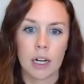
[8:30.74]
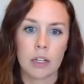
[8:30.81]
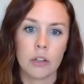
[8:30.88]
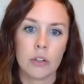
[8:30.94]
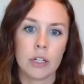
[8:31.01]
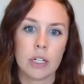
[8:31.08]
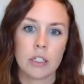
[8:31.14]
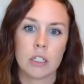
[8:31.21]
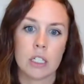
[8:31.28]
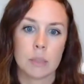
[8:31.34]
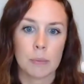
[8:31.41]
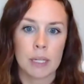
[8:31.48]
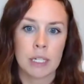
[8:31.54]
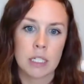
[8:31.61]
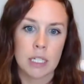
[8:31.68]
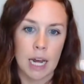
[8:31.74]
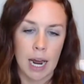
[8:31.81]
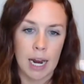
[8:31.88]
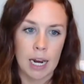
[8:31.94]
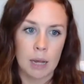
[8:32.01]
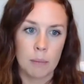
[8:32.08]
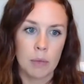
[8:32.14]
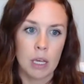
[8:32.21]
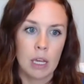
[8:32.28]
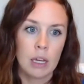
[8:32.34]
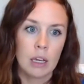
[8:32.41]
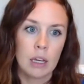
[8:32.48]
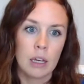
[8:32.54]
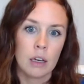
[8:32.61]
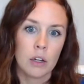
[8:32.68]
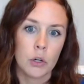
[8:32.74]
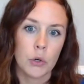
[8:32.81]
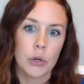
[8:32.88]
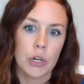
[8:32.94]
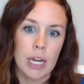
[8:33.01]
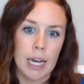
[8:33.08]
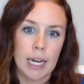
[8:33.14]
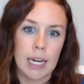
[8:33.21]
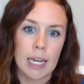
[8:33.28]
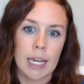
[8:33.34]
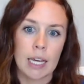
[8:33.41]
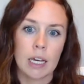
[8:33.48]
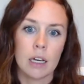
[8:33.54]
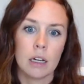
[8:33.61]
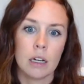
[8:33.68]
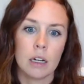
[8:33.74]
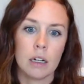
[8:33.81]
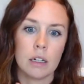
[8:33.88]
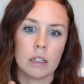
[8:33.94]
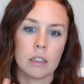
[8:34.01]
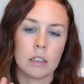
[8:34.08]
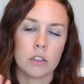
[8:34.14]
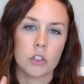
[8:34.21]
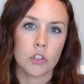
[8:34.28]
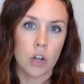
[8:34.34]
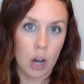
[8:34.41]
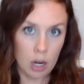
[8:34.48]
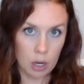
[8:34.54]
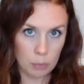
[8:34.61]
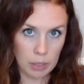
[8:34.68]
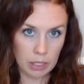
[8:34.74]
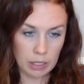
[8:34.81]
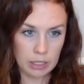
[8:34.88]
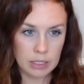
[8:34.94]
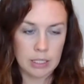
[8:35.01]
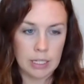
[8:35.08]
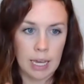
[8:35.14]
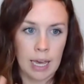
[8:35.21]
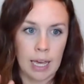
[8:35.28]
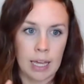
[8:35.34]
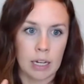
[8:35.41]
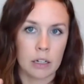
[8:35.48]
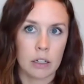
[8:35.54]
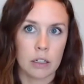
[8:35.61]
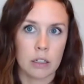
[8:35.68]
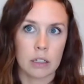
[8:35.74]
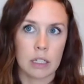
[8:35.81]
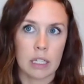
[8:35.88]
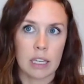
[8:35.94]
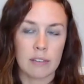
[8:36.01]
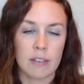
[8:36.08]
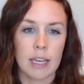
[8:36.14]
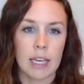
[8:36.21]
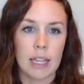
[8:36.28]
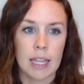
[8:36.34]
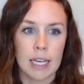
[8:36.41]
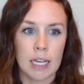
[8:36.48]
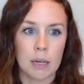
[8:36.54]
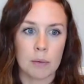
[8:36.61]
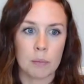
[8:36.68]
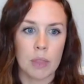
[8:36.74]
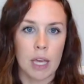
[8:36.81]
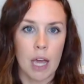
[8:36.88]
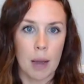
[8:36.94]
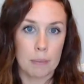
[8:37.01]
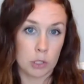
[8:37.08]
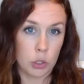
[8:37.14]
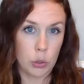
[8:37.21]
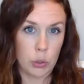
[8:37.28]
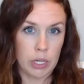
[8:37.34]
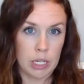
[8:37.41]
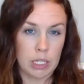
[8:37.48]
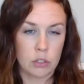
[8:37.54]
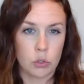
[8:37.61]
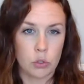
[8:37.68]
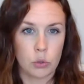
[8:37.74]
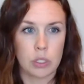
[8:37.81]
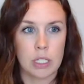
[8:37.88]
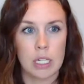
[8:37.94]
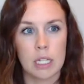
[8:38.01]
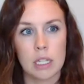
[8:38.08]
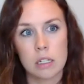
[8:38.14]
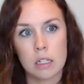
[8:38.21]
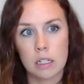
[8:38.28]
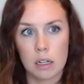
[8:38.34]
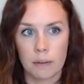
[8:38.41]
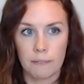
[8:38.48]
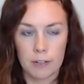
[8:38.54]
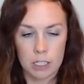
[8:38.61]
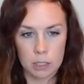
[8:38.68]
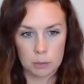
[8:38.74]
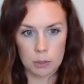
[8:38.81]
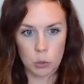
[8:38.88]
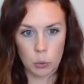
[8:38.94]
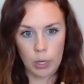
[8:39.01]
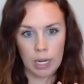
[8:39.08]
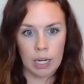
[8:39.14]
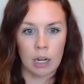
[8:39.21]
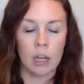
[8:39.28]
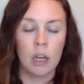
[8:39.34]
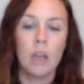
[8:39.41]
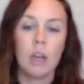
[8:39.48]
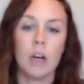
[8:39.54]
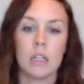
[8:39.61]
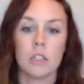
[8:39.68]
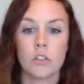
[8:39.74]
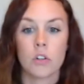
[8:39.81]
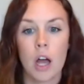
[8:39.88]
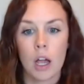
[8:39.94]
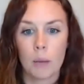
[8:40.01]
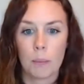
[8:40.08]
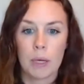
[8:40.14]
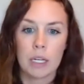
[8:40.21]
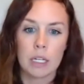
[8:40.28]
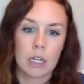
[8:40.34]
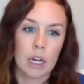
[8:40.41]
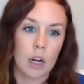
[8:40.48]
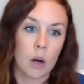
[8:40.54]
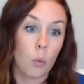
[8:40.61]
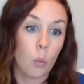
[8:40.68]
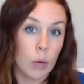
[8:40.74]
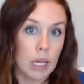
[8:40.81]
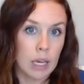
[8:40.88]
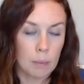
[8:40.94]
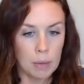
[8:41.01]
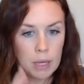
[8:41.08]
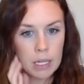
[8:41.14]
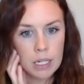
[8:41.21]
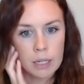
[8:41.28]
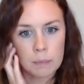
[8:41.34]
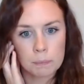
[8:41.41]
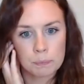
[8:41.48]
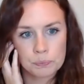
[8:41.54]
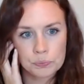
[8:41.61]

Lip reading: you need to spend time creating strong opinions and giving them the opportunity to see the difference between a strong opinion and a weak opinion.